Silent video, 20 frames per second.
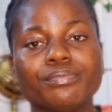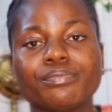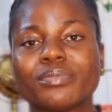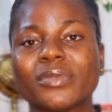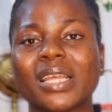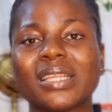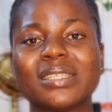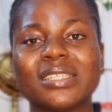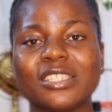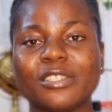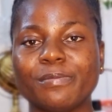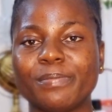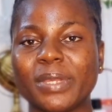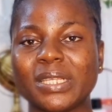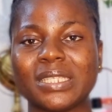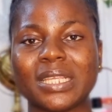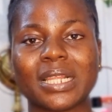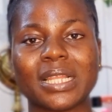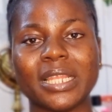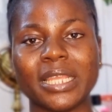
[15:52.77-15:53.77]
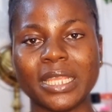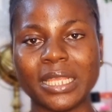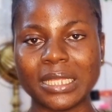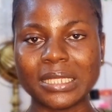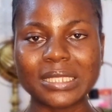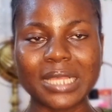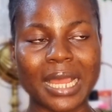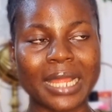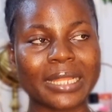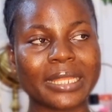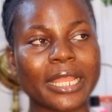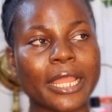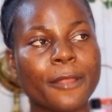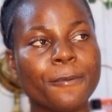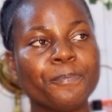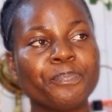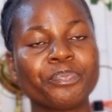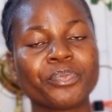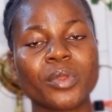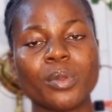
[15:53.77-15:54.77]
that is basically it. And then
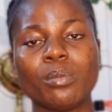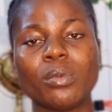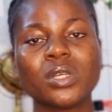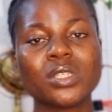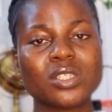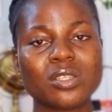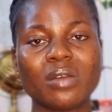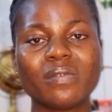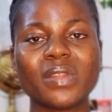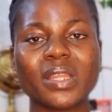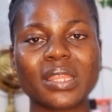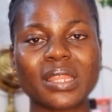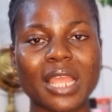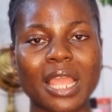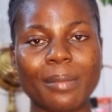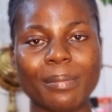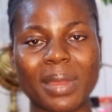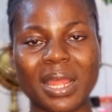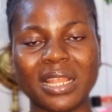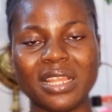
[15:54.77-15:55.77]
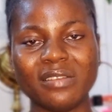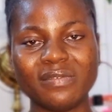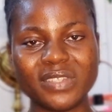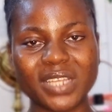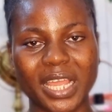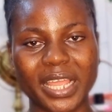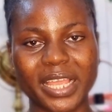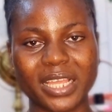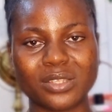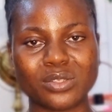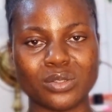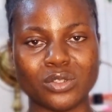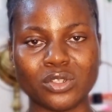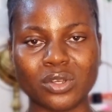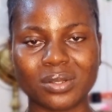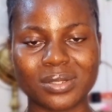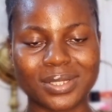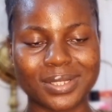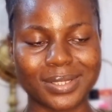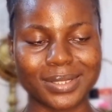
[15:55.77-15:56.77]
most of the time I leave their hair to just